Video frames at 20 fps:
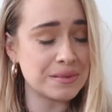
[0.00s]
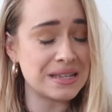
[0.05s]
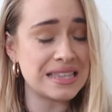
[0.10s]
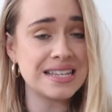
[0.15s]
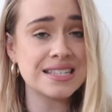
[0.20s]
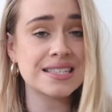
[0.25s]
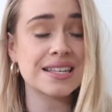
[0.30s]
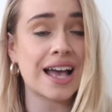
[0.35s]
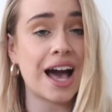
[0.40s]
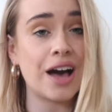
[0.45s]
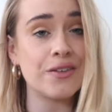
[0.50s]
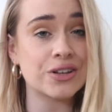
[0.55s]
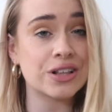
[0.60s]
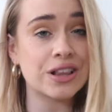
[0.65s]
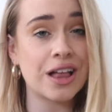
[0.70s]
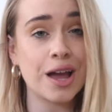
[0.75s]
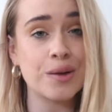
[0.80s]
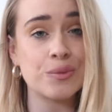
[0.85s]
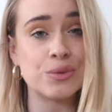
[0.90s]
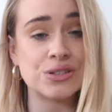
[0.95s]
I mean, these are Calvin
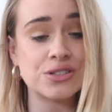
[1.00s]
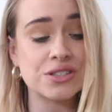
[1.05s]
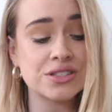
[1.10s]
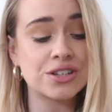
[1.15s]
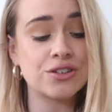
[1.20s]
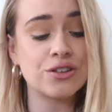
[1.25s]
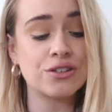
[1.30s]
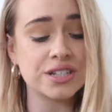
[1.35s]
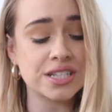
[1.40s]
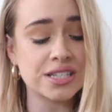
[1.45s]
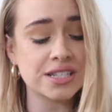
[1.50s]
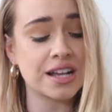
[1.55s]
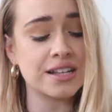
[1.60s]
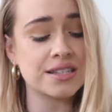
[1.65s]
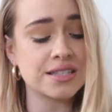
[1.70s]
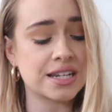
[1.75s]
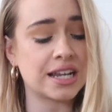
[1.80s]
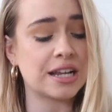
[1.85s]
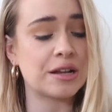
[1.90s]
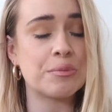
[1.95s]
Klein ones, so they're not
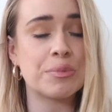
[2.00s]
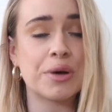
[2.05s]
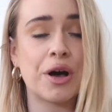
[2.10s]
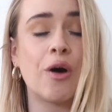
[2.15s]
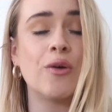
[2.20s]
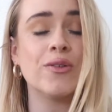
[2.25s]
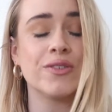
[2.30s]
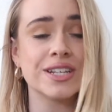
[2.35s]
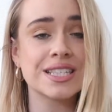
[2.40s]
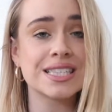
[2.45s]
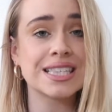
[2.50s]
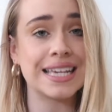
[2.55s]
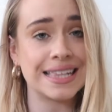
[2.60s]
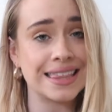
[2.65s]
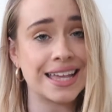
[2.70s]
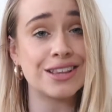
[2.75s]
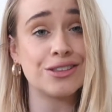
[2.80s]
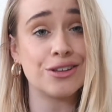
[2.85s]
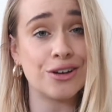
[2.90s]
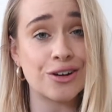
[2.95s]
disgusting, but obviously
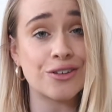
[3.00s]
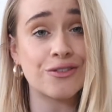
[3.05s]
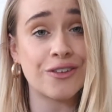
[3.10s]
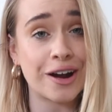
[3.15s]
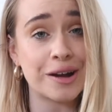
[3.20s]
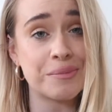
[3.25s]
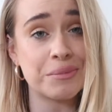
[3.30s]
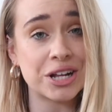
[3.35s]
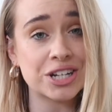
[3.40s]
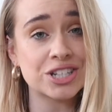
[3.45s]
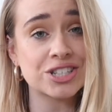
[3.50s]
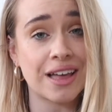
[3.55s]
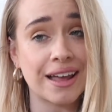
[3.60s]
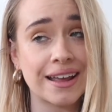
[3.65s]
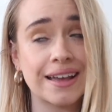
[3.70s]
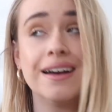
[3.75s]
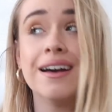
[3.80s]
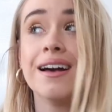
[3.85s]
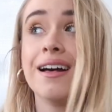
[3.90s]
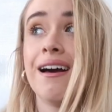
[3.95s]
they look very much
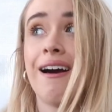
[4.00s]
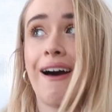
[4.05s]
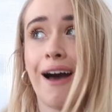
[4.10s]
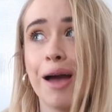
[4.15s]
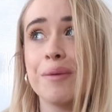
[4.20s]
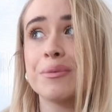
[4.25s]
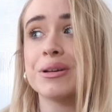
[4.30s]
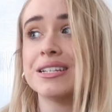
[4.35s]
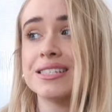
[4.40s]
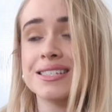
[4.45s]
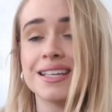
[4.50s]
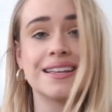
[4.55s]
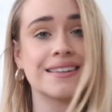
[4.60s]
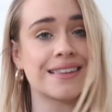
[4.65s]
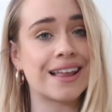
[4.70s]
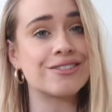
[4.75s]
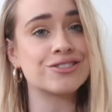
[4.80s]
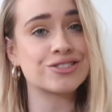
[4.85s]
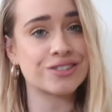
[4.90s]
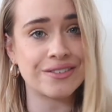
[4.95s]
like I'm gonna sit
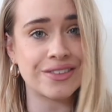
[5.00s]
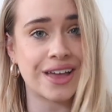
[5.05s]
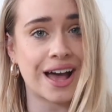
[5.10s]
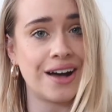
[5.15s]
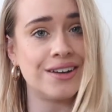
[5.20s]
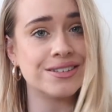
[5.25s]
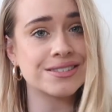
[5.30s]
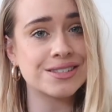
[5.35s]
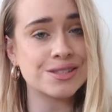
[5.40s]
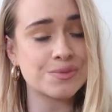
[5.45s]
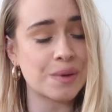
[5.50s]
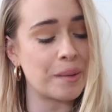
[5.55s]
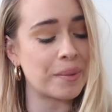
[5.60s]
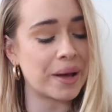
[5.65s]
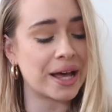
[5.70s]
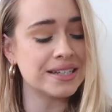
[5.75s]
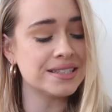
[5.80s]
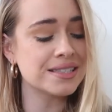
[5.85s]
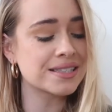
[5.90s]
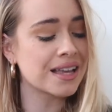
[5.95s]
and lounge around the house in
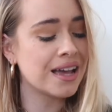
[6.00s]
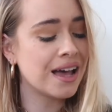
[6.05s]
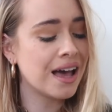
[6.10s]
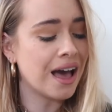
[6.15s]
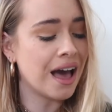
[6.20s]
sweatpants.